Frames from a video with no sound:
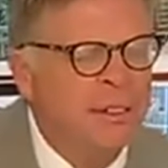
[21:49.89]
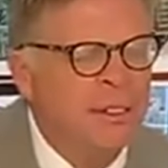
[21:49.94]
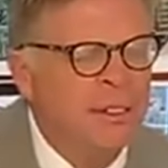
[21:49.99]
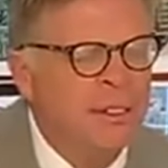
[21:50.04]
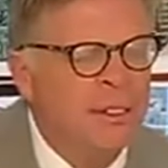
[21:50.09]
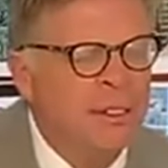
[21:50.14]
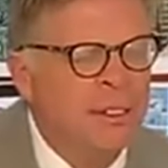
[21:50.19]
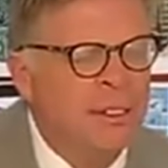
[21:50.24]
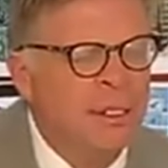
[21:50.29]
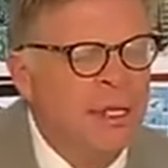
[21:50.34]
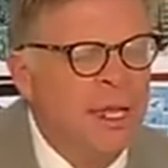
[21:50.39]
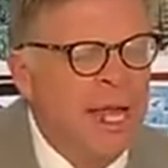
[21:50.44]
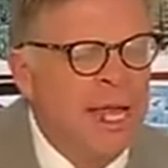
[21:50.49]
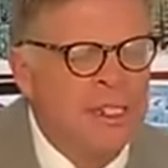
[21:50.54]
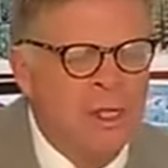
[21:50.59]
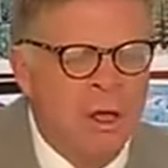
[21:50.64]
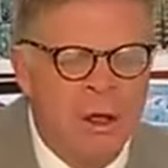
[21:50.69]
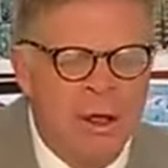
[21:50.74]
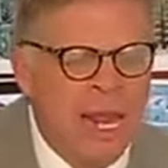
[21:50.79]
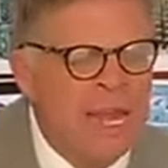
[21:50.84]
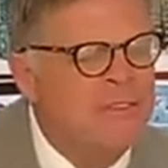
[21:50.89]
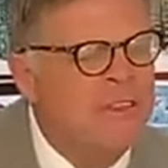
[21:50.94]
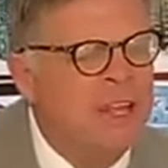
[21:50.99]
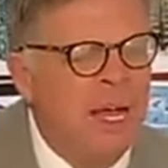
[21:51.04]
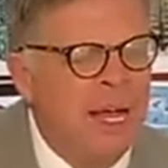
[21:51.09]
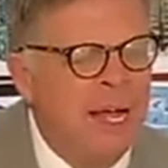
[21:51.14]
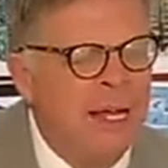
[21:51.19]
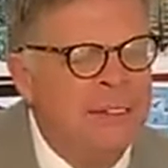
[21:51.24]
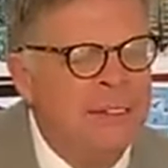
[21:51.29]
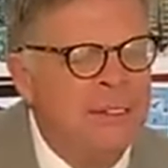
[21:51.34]
That's all I've got,
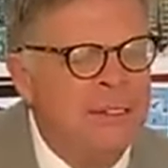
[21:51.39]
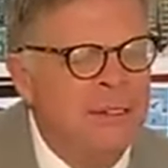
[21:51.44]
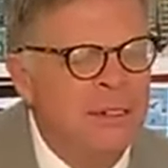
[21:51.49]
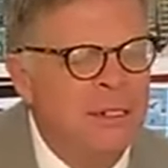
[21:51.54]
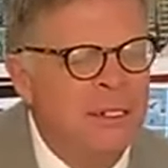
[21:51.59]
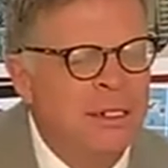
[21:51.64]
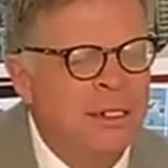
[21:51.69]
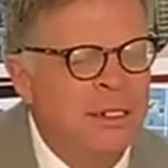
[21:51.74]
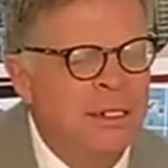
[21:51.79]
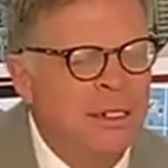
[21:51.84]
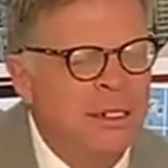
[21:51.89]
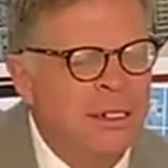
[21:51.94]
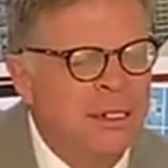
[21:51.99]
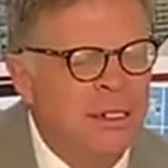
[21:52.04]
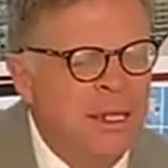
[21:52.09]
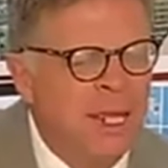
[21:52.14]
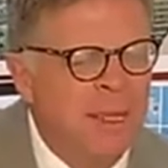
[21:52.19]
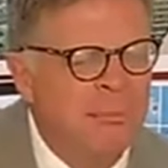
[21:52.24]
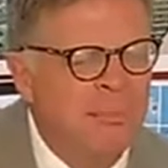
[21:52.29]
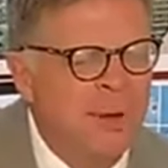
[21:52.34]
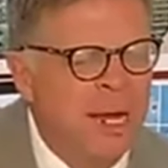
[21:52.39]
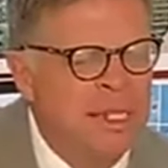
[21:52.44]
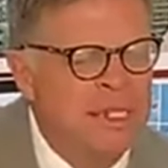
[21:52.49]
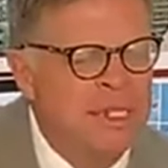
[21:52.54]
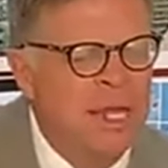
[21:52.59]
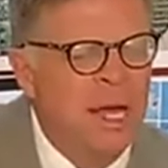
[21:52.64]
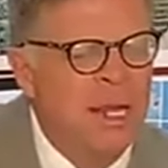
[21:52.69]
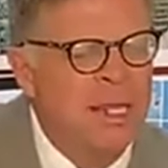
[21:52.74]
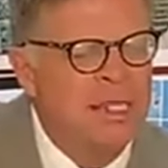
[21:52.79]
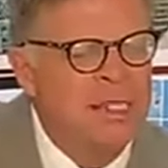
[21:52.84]
and praise God, that's all
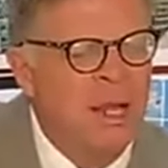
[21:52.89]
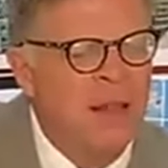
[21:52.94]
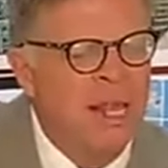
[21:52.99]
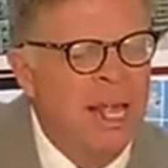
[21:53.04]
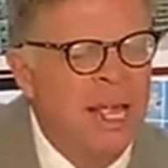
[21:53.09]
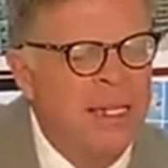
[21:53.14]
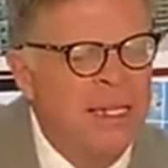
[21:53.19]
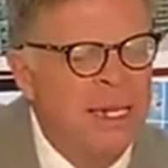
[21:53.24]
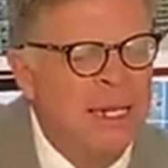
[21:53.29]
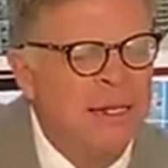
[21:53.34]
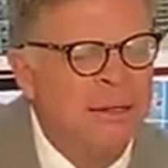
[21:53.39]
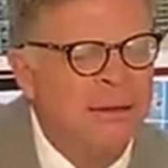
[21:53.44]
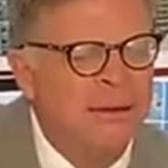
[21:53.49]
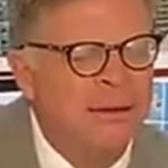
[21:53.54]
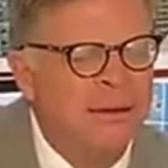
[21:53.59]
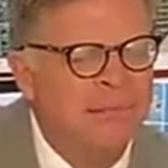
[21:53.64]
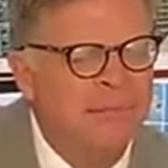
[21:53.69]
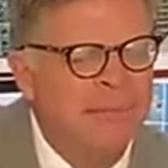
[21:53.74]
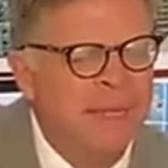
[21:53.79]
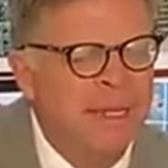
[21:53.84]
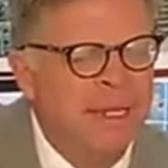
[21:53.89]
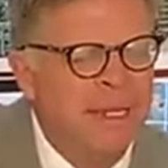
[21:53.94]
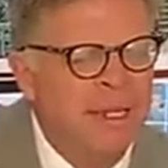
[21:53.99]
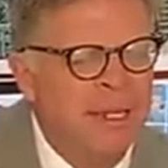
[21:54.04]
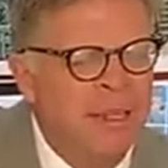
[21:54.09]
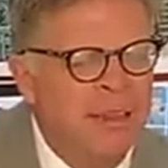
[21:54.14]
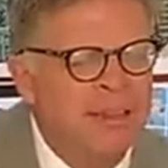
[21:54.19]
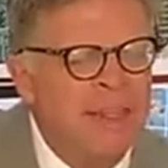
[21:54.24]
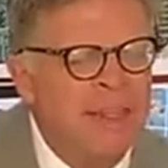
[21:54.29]
I need. Thank you